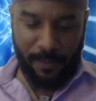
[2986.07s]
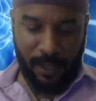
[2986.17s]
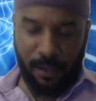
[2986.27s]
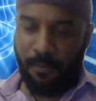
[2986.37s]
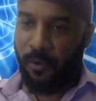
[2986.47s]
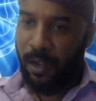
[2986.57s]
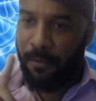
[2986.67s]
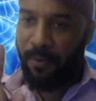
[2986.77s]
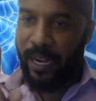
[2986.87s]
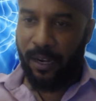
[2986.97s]
But we're going to
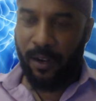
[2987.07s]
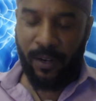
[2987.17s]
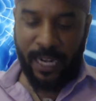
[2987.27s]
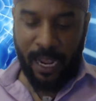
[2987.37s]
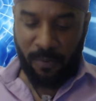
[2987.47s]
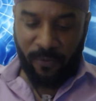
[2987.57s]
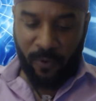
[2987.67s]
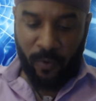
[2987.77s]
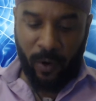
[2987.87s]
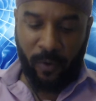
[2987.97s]
break it all down before
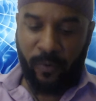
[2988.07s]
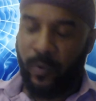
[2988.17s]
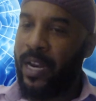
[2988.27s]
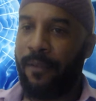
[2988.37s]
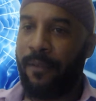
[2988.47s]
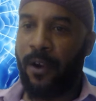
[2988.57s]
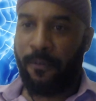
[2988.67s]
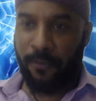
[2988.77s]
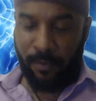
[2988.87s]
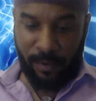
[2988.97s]
we open. We're not far
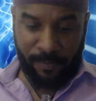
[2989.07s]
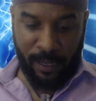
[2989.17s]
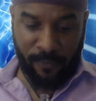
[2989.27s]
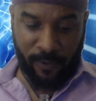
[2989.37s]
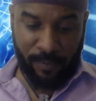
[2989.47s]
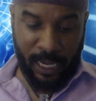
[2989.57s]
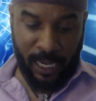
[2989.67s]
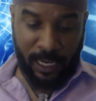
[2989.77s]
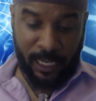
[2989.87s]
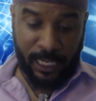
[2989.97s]
from the
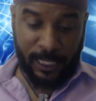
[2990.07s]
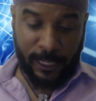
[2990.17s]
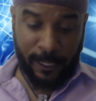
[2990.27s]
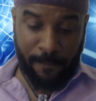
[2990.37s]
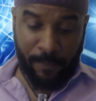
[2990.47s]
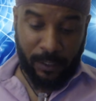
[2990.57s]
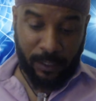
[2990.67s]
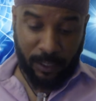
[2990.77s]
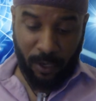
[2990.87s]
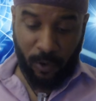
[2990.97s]
end of this. Just
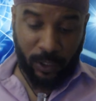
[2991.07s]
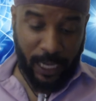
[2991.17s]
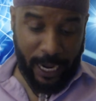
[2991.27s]
hold tight.